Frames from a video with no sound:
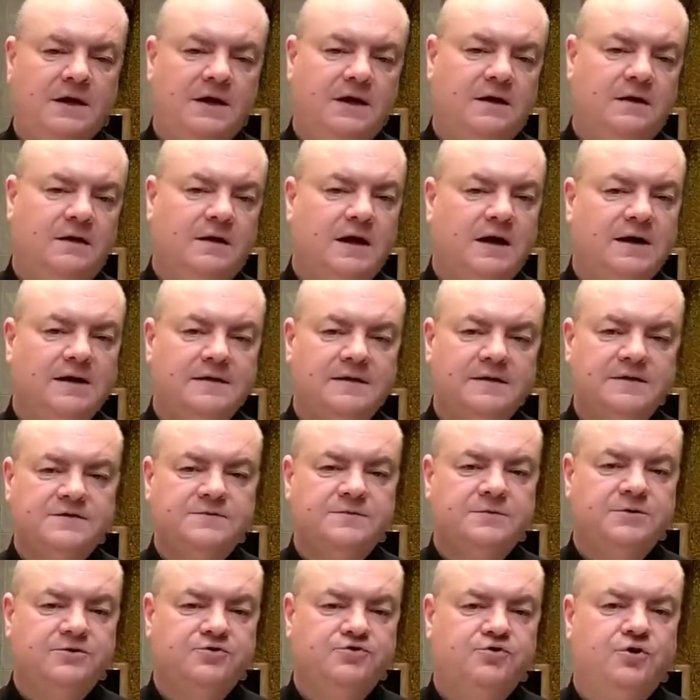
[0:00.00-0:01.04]
And a lot of
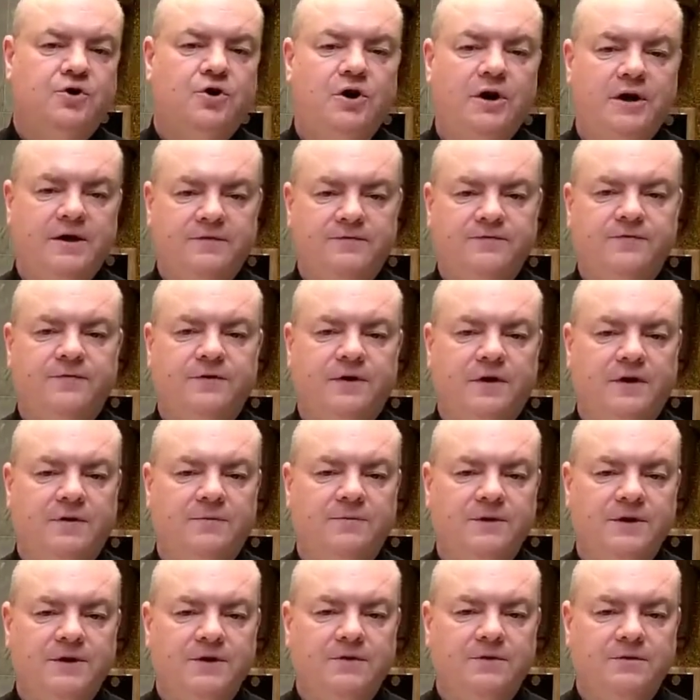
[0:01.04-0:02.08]
this we're drawing
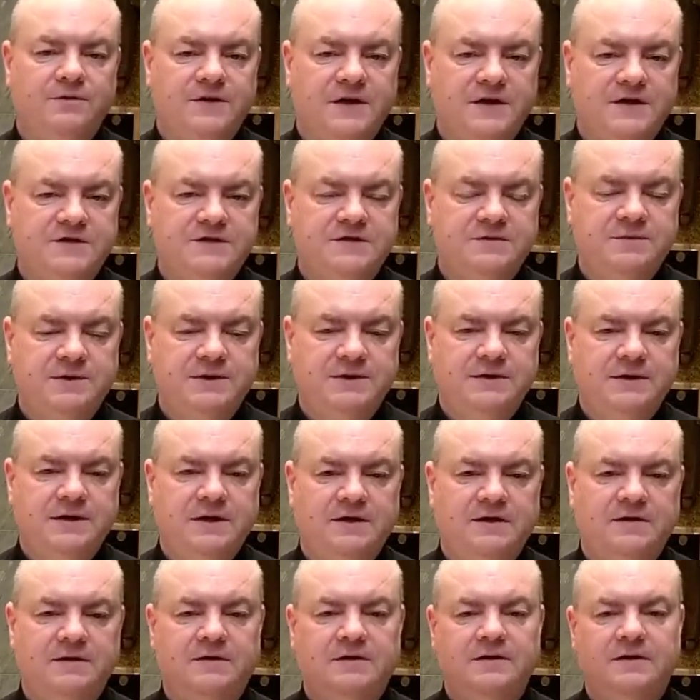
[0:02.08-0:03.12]
from the Old Testament.
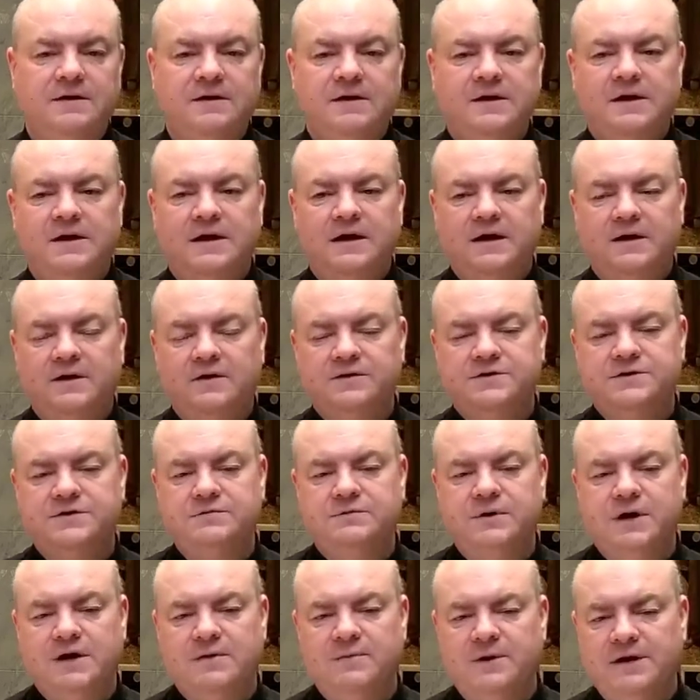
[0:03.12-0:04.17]
And I
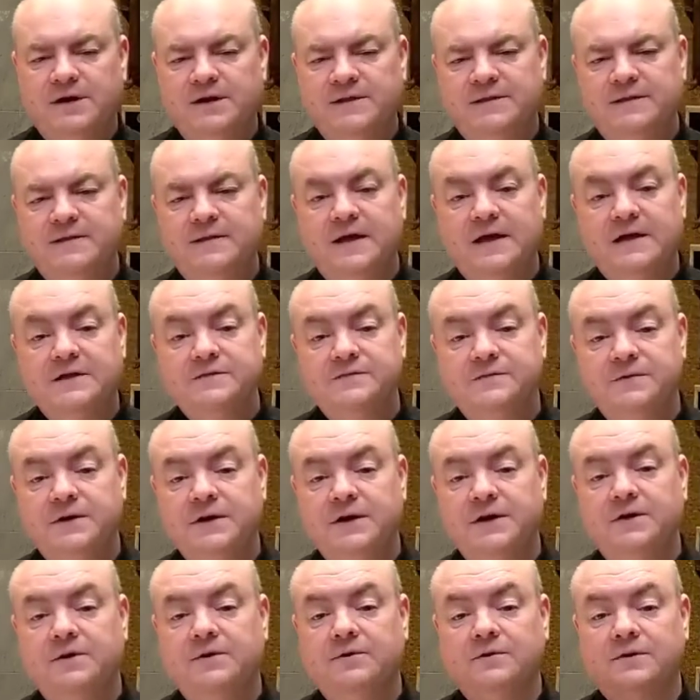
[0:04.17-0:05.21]
also recommended in the last
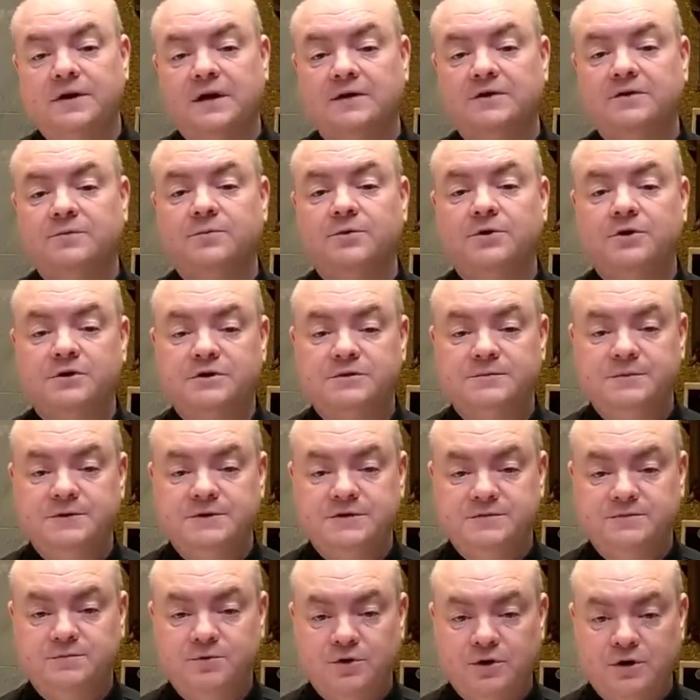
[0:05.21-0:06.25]
video Dr.
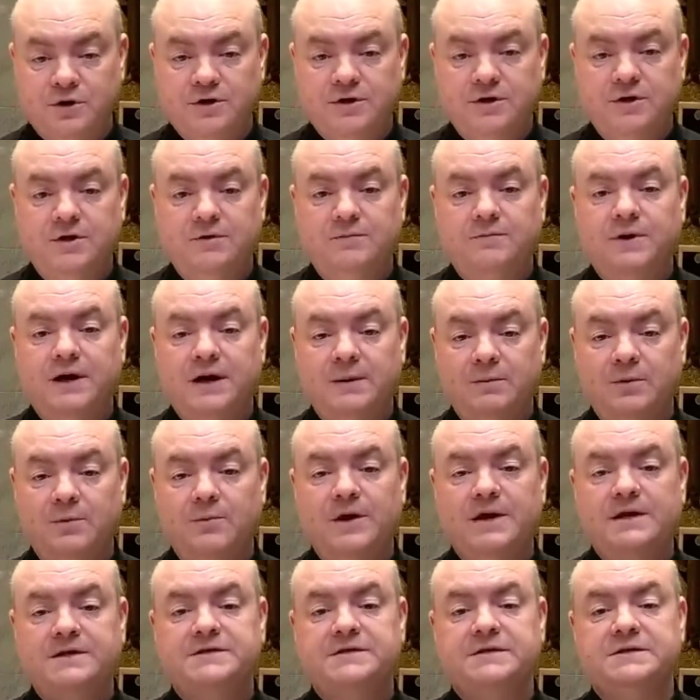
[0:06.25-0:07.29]
Bergsma's book, Bible
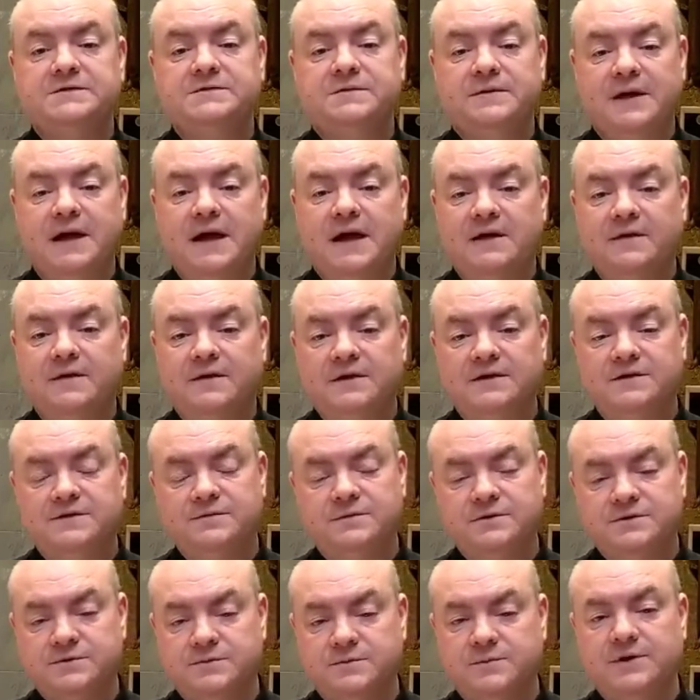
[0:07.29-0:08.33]
Basics for Catholics,
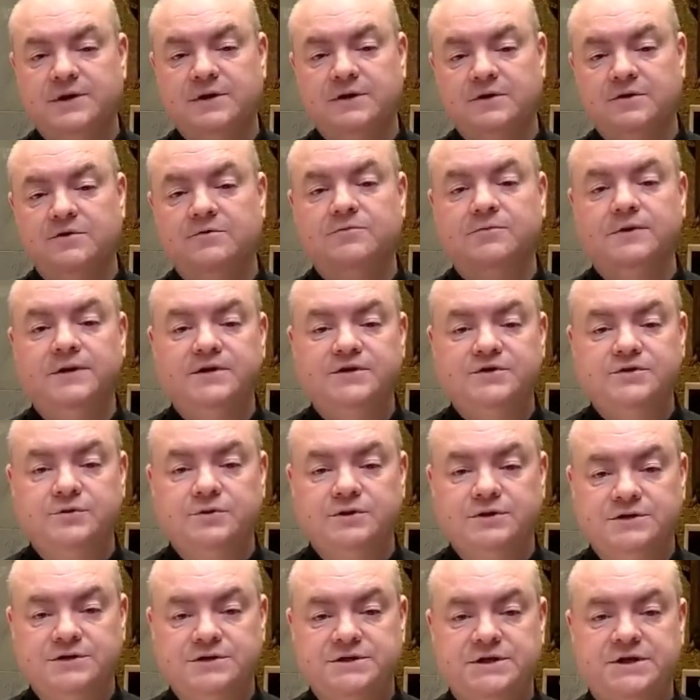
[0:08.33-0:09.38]
which would be a good
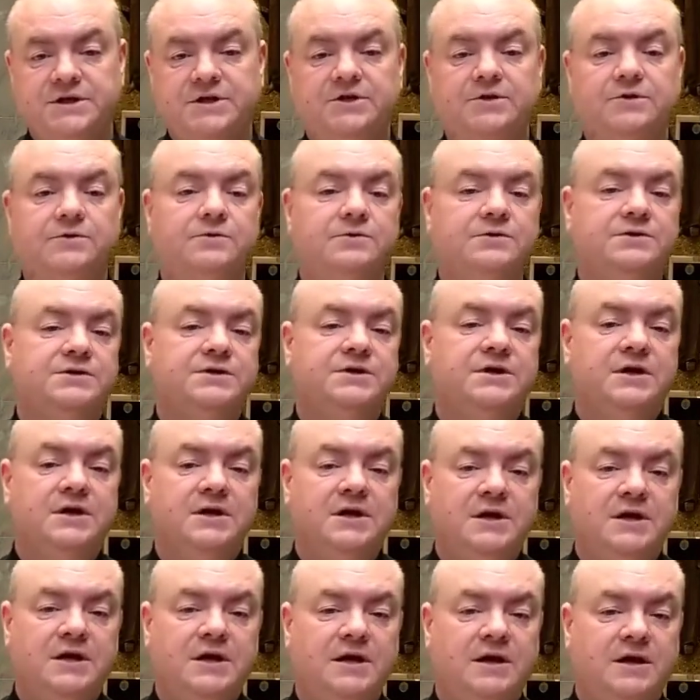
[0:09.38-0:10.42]
resource to use
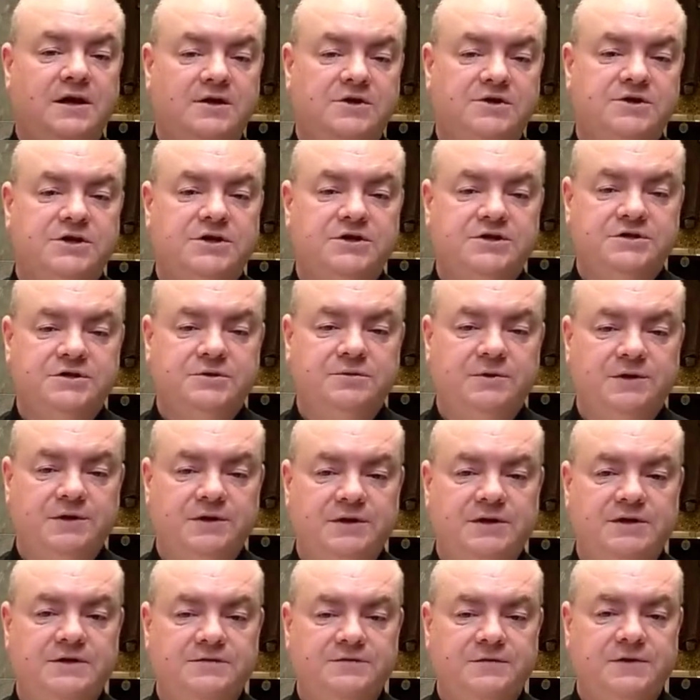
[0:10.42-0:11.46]
in conjunction
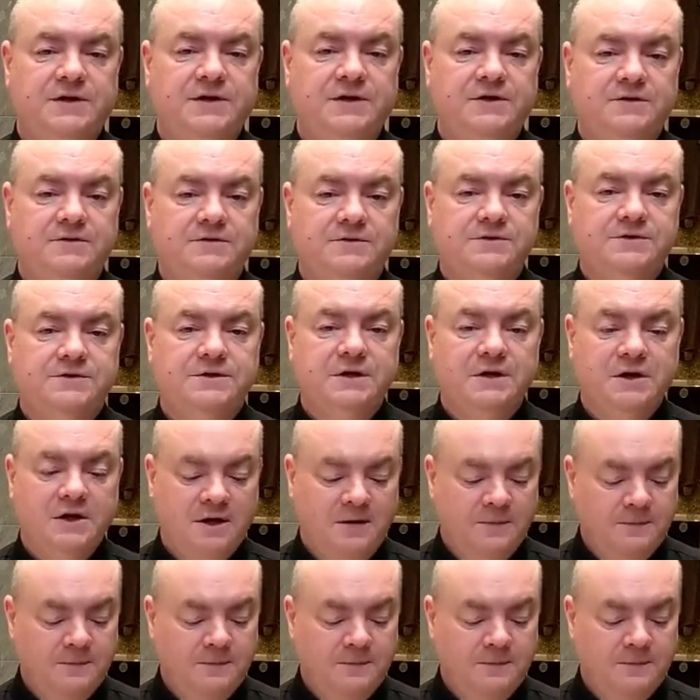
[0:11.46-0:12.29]
with these videos.